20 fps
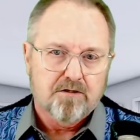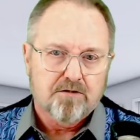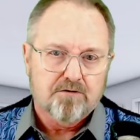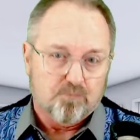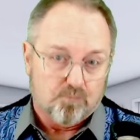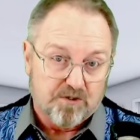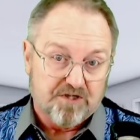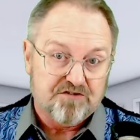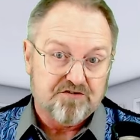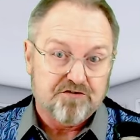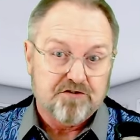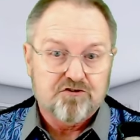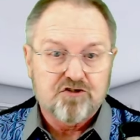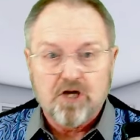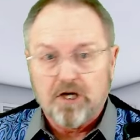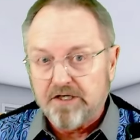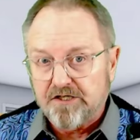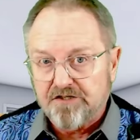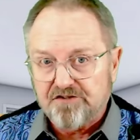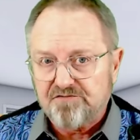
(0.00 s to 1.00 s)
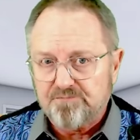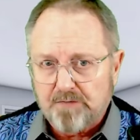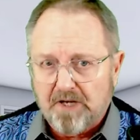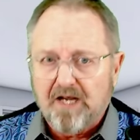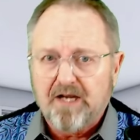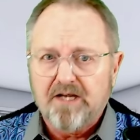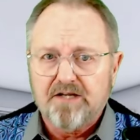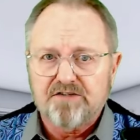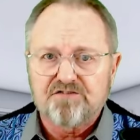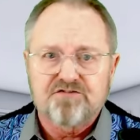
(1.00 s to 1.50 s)
The reason the Chinese
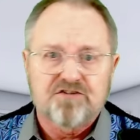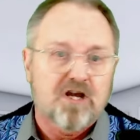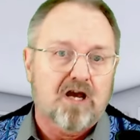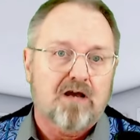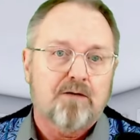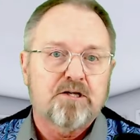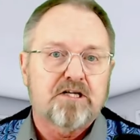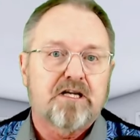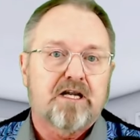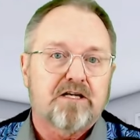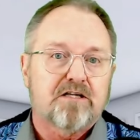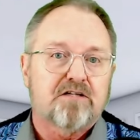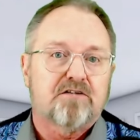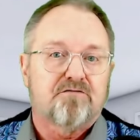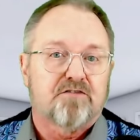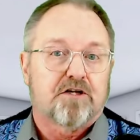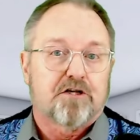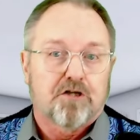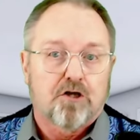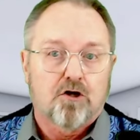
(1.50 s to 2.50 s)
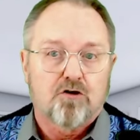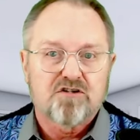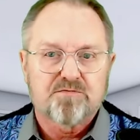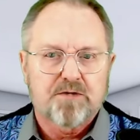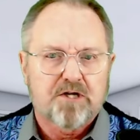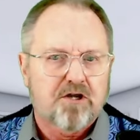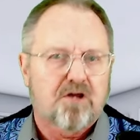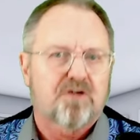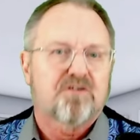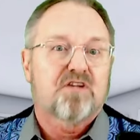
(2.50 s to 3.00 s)
spies dominate the video is
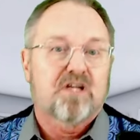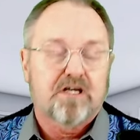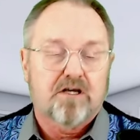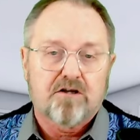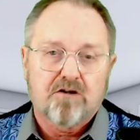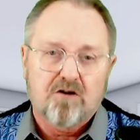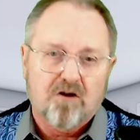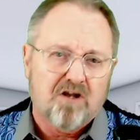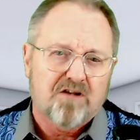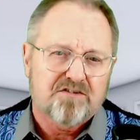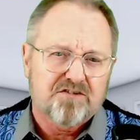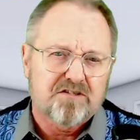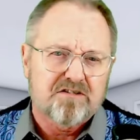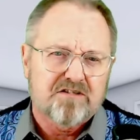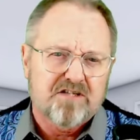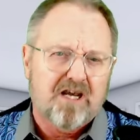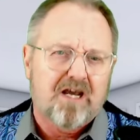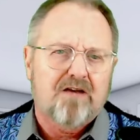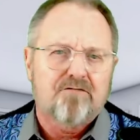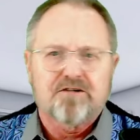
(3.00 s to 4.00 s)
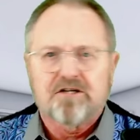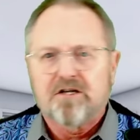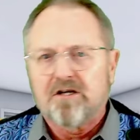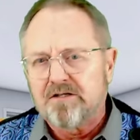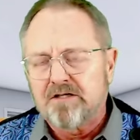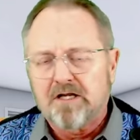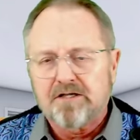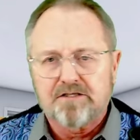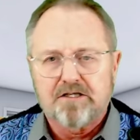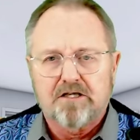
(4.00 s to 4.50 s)
because they accosted Kavanagh,
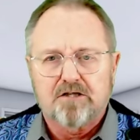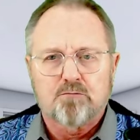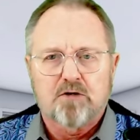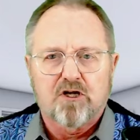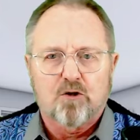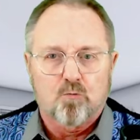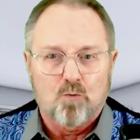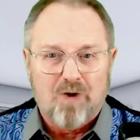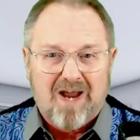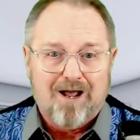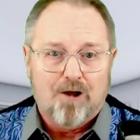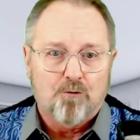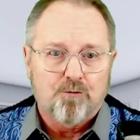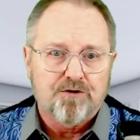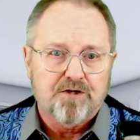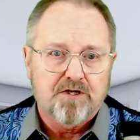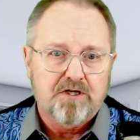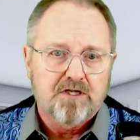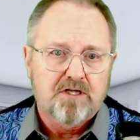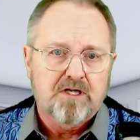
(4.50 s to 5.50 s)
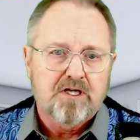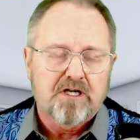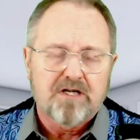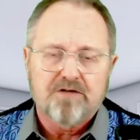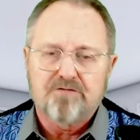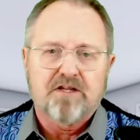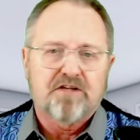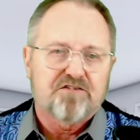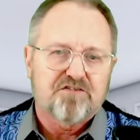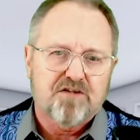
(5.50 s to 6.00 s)
not the other way around.
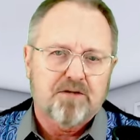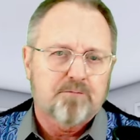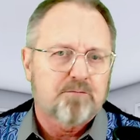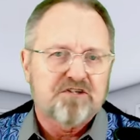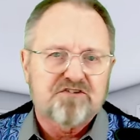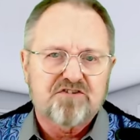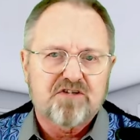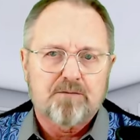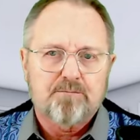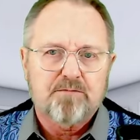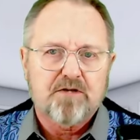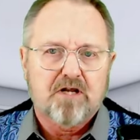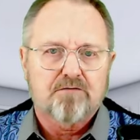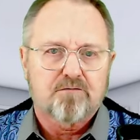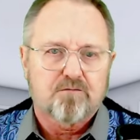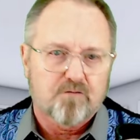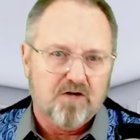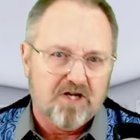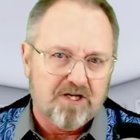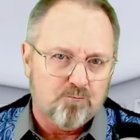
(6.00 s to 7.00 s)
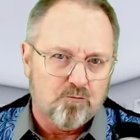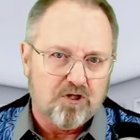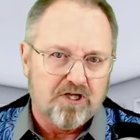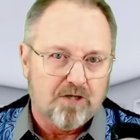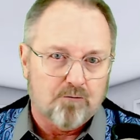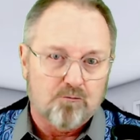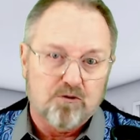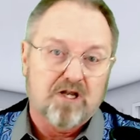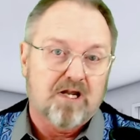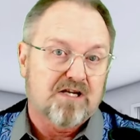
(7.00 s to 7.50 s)
If they'd simply stepped out of frame when
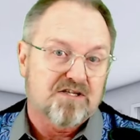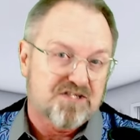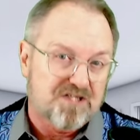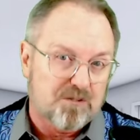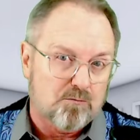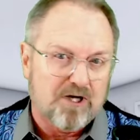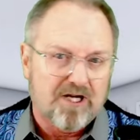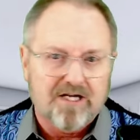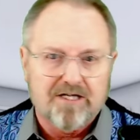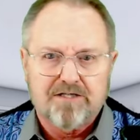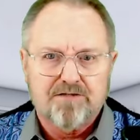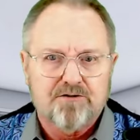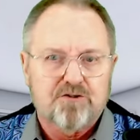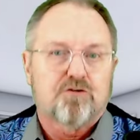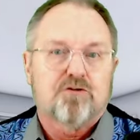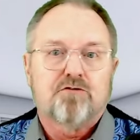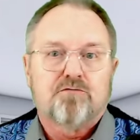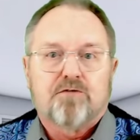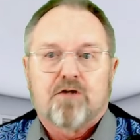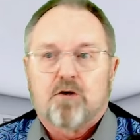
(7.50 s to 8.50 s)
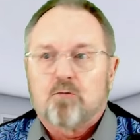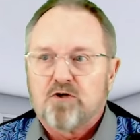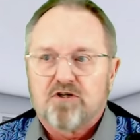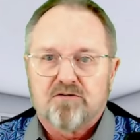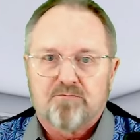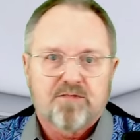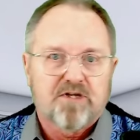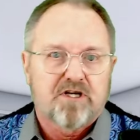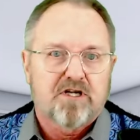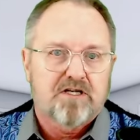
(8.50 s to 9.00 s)
they realized they were in it, there wouldn't
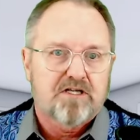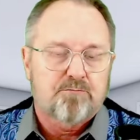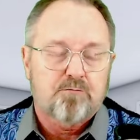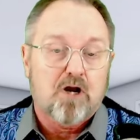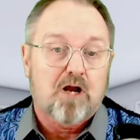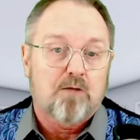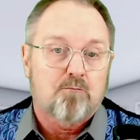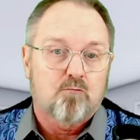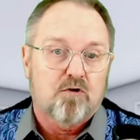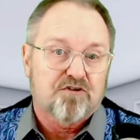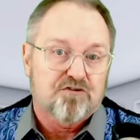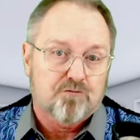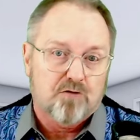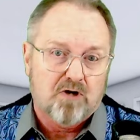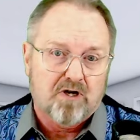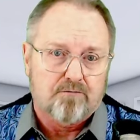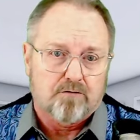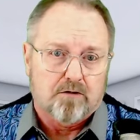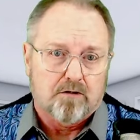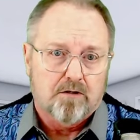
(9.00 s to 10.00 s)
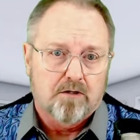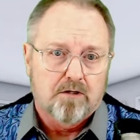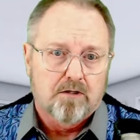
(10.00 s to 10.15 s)
have been any problem whatsoever.